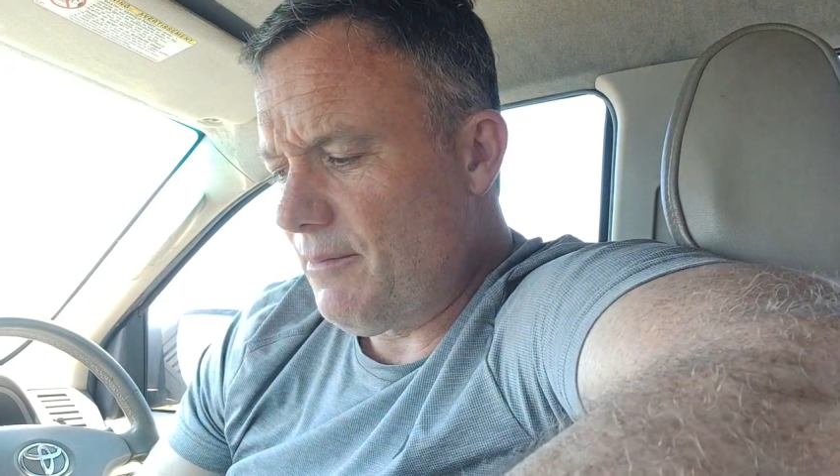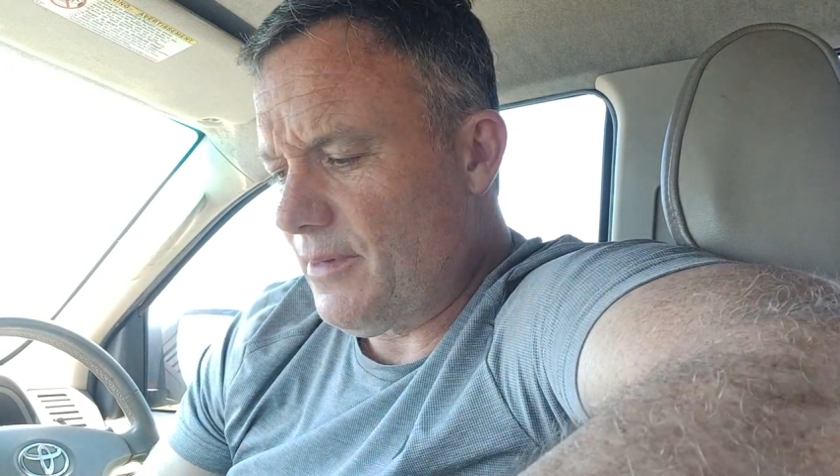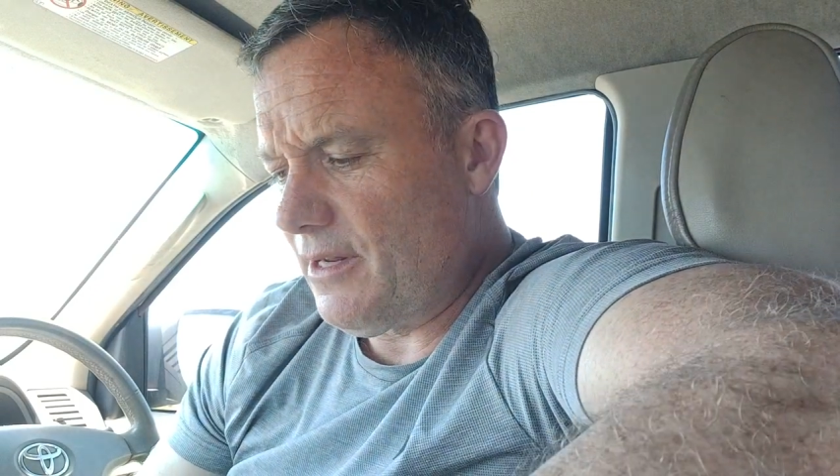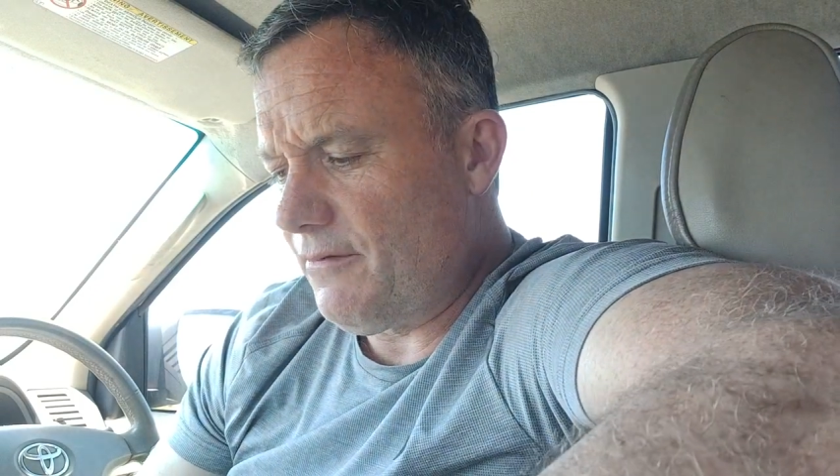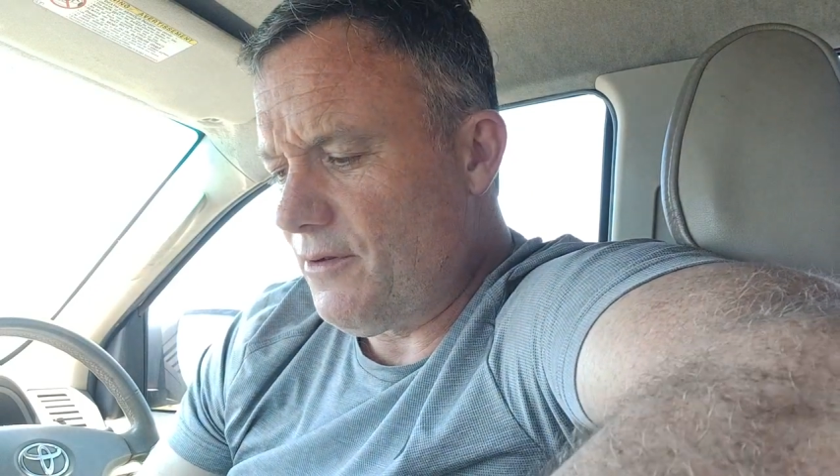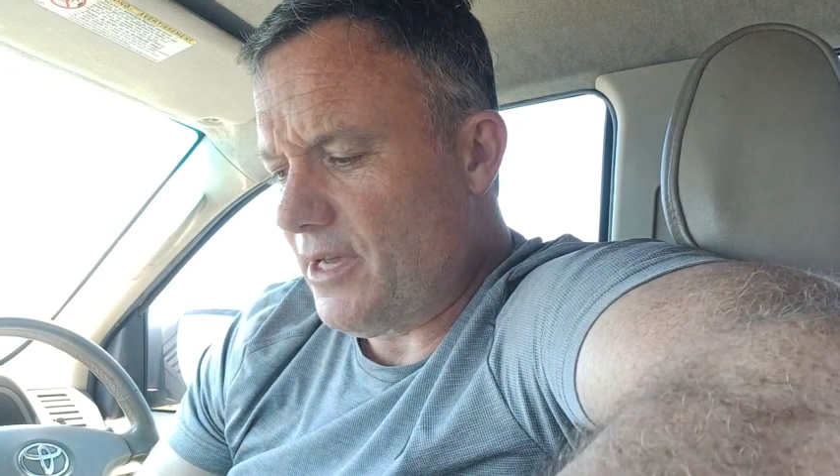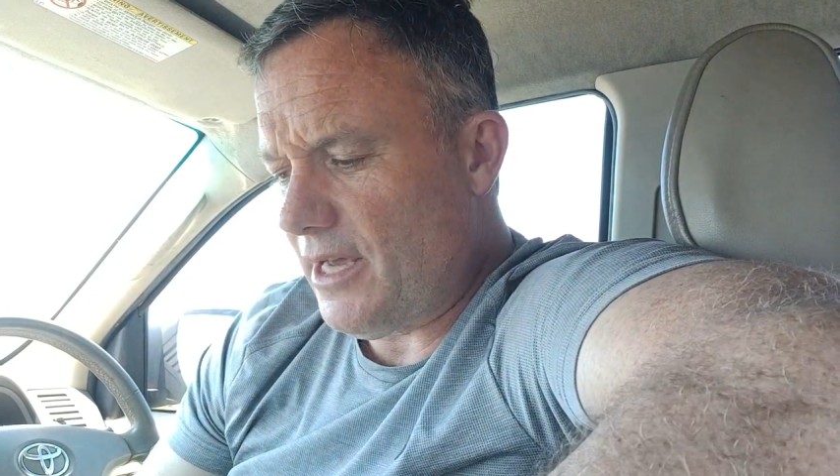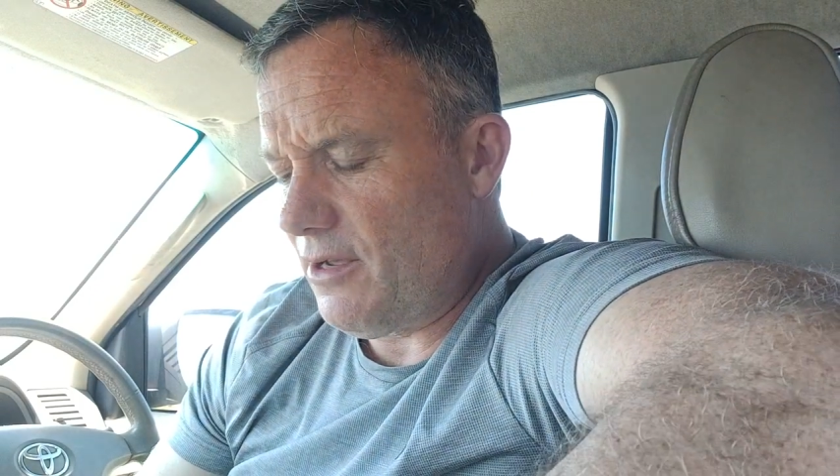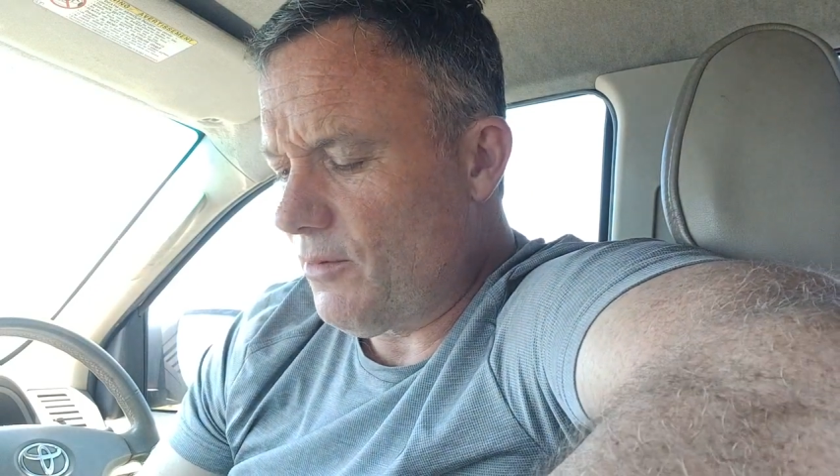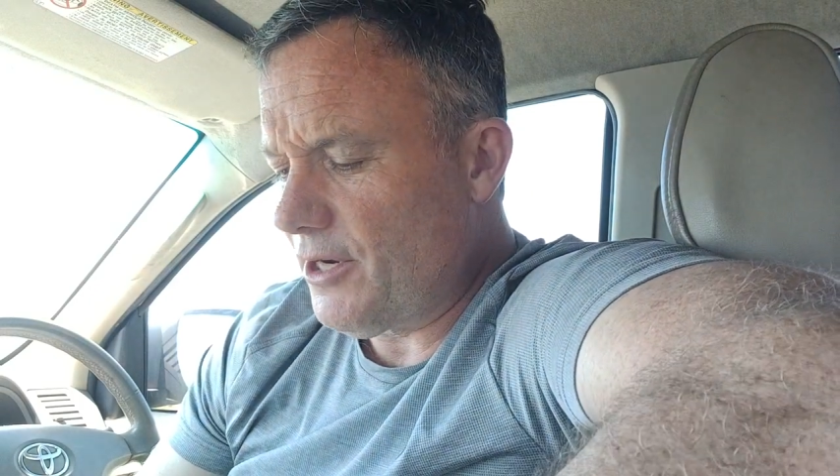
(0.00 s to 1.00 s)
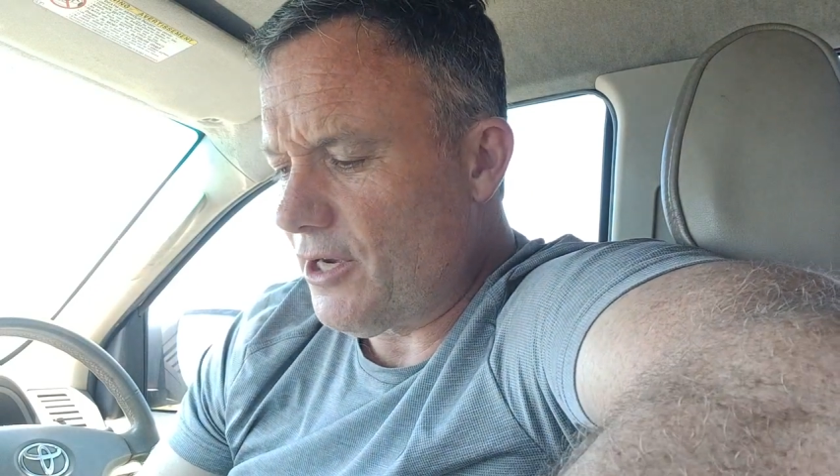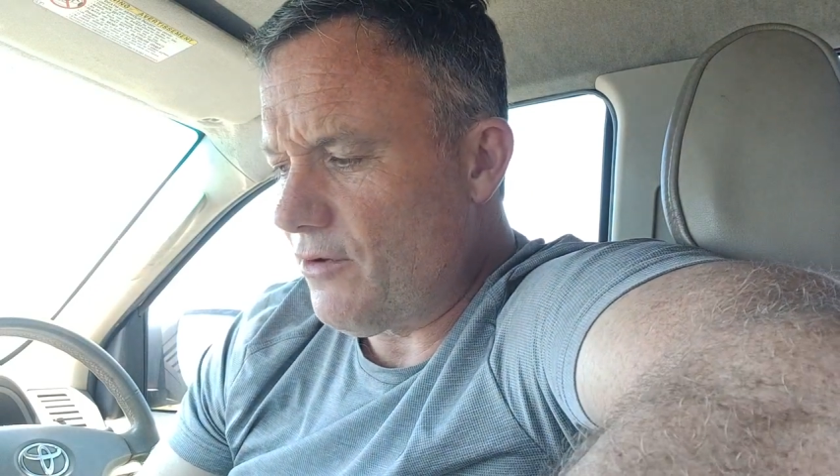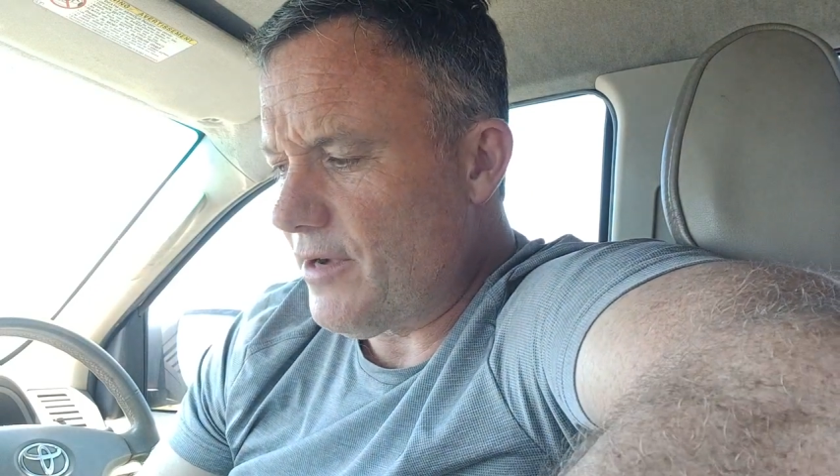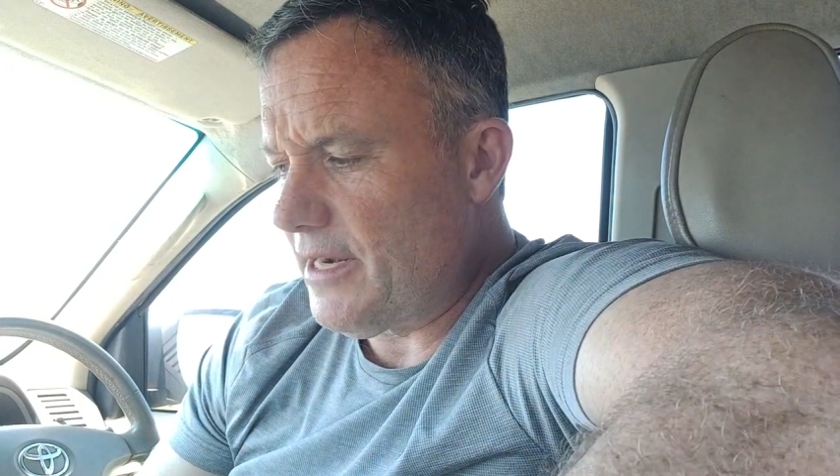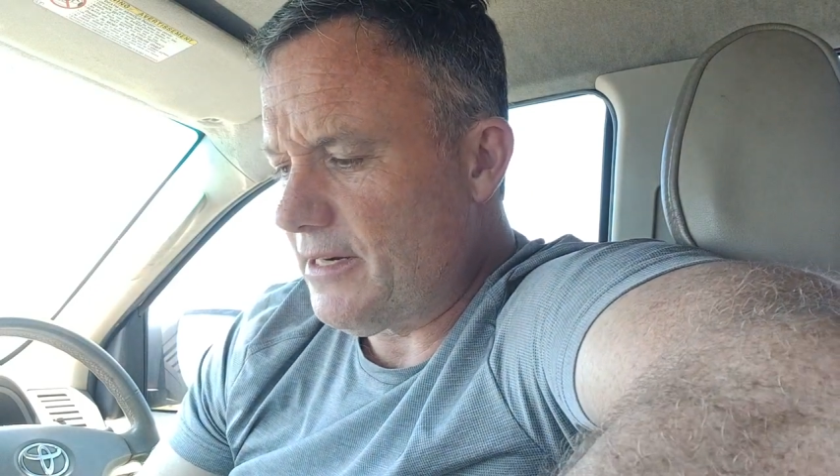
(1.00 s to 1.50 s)
but if you can, you want to go
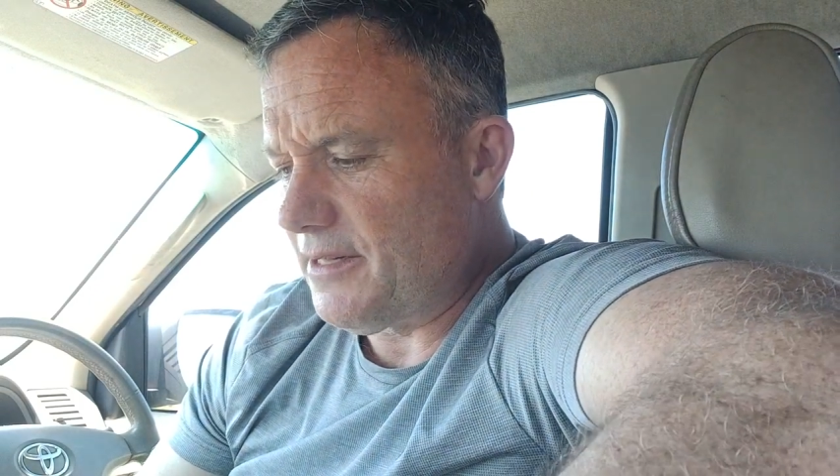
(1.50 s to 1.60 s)
and read it,